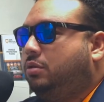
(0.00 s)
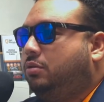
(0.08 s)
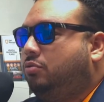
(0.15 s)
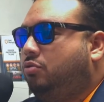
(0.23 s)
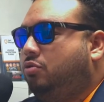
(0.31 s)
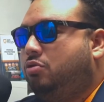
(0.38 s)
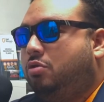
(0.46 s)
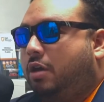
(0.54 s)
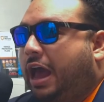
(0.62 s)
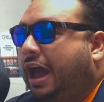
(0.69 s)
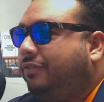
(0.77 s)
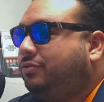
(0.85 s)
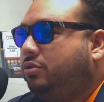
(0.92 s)
Do you
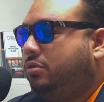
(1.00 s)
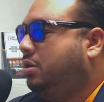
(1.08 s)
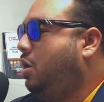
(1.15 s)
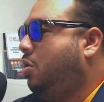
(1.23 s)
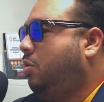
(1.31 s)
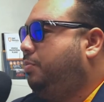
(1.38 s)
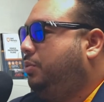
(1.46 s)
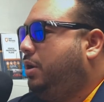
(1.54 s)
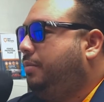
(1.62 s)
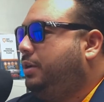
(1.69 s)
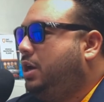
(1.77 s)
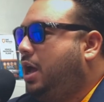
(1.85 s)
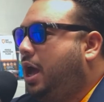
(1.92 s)
have to? No,
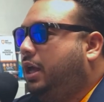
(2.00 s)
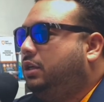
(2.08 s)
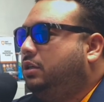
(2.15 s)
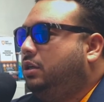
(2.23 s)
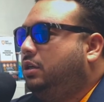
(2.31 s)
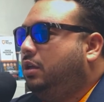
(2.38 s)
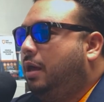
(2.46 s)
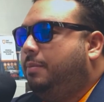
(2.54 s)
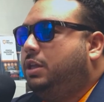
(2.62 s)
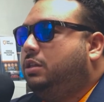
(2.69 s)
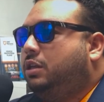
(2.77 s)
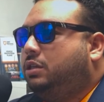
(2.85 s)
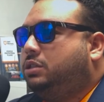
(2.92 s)
probably not.
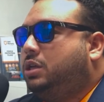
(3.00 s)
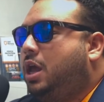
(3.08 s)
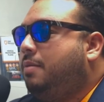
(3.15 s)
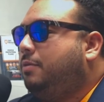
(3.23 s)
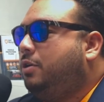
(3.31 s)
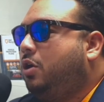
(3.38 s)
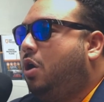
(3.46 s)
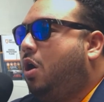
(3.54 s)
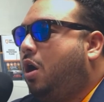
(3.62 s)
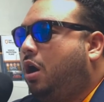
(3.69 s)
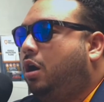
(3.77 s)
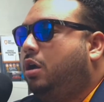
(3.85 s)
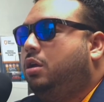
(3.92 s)
The same
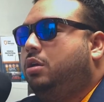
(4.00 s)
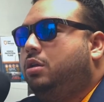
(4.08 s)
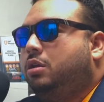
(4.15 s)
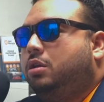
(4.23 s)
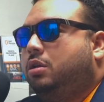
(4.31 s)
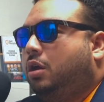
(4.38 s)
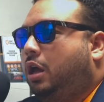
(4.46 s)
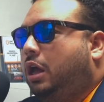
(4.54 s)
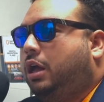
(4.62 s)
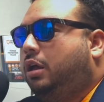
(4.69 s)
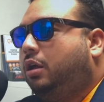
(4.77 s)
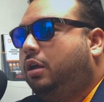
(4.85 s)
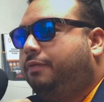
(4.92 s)
car,
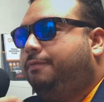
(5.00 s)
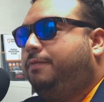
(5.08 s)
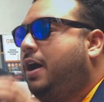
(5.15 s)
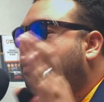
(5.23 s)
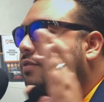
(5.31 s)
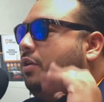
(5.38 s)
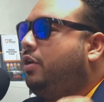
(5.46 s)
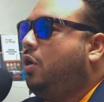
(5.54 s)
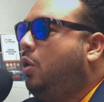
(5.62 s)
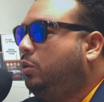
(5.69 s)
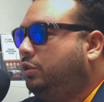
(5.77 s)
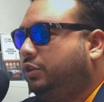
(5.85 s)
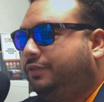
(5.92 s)
a 5-year
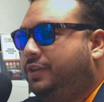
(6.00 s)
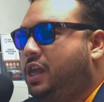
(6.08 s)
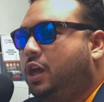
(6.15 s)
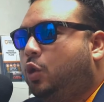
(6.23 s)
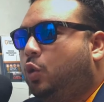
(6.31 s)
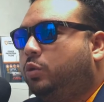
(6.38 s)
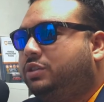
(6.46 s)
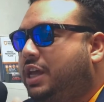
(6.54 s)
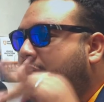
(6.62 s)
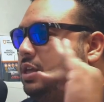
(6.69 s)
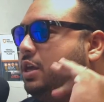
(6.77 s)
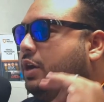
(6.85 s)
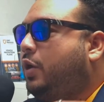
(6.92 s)
older vehicle,
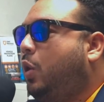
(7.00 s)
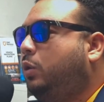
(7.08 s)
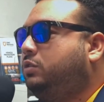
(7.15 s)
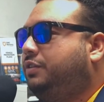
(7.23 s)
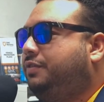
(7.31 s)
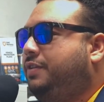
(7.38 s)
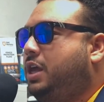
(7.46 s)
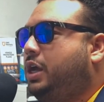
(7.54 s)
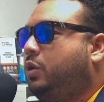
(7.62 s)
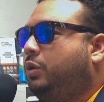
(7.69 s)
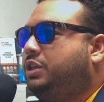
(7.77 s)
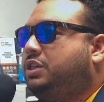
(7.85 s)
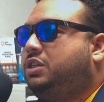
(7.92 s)
10-year older
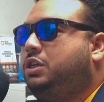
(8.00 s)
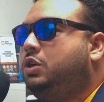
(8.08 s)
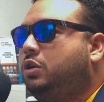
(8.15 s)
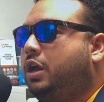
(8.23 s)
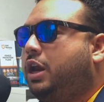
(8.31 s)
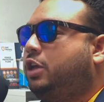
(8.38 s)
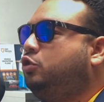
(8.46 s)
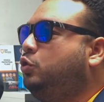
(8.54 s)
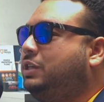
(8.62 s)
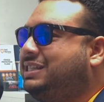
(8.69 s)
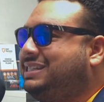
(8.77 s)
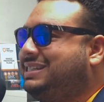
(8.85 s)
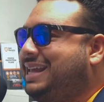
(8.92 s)
vehicle is still going to do the
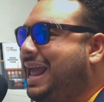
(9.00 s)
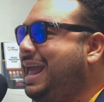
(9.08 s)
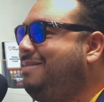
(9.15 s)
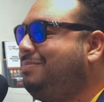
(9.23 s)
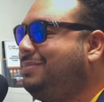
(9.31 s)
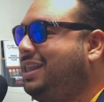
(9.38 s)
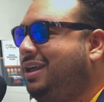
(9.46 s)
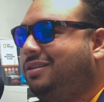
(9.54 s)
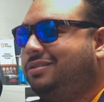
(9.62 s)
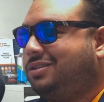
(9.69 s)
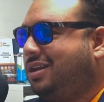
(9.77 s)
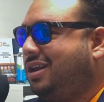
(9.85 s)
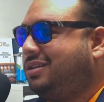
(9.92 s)
same thing.
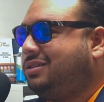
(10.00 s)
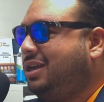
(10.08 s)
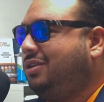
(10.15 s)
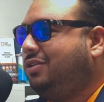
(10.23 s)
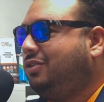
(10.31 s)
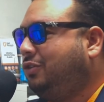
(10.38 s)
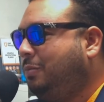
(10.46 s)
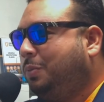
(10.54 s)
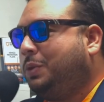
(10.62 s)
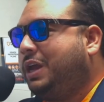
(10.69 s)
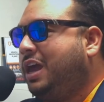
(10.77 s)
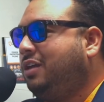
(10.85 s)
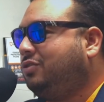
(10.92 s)
It's going to take you to
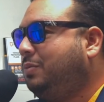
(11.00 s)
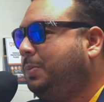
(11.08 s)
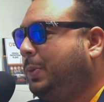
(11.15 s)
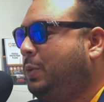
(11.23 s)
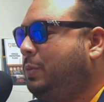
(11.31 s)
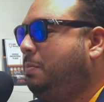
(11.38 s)
point A to point